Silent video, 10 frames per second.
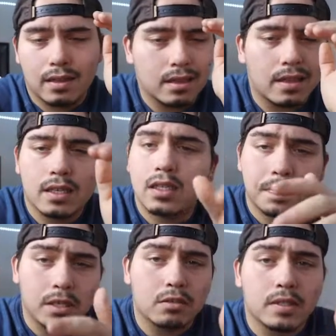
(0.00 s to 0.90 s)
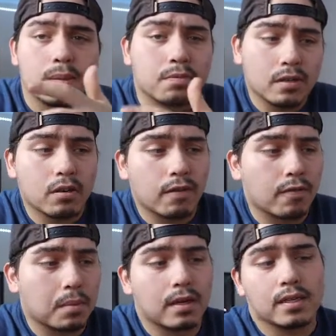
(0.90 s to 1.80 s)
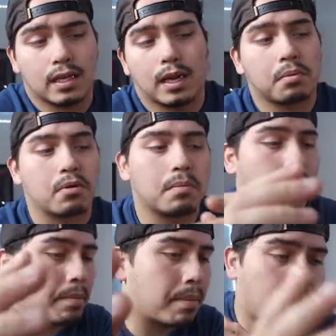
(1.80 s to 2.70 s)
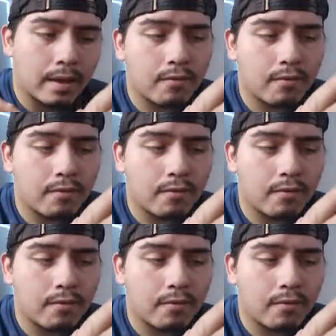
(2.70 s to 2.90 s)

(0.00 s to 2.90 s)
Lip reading: This picture is pretty hard for me because I kept going back and